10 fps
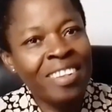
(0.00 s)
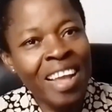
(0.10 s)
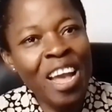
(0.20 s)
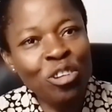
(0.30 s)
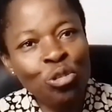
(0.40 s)

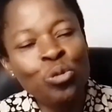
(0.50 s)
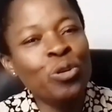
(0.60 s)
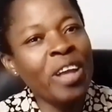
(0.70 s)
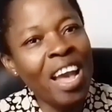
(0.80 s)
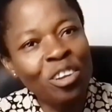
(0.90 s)
They
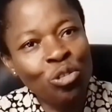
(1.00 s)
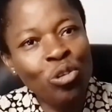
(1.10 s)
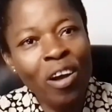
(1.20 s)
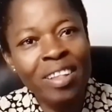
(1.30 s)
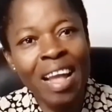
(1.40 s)
should
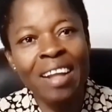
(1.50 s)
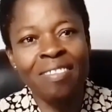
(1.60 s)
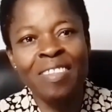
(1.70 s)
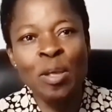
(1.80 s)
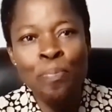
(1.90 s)
ensure
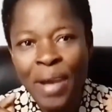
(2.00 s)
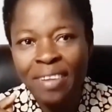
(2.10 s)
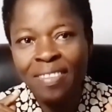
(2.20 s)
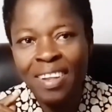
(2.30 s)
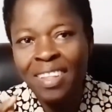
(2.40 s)
that the
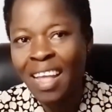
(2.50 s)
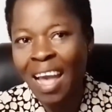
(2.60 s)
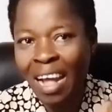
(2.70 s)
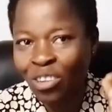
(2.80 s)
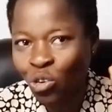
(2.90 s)
person
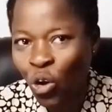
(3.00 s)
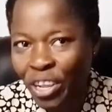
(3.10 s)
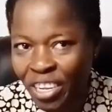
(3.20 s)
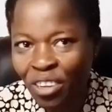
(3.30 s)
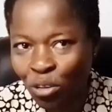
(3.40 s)
they are
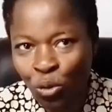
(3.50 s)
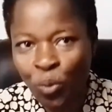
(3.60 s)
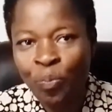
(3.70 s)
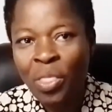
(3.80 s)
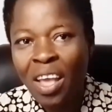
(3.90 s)
talking
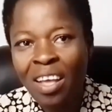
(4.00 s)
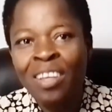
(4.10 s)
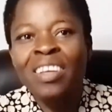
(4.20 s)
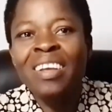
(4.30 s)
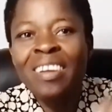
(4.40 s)
to
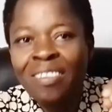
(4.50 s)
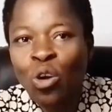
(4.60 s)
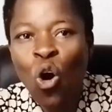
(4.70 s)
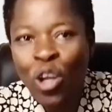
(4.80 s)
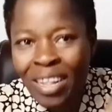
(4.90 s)

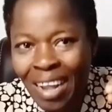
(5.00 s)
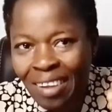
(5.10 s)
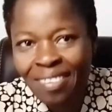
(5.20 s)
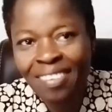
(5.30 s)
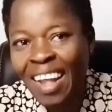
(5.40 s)
is
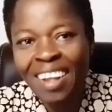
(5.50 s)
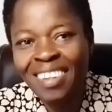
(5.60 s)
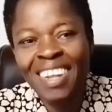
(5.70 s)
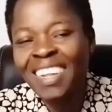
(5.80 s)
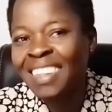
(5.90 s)

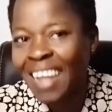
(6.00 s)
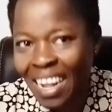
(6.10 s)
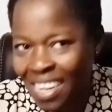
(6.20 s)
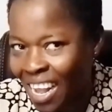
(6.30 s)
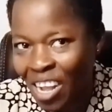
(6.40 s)
understanding
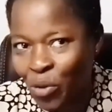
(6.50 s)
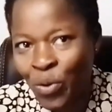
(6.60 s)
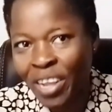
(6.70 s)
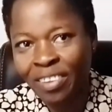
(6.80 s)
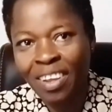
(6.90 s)
their
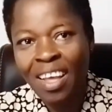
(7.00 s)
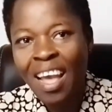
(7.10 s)
language,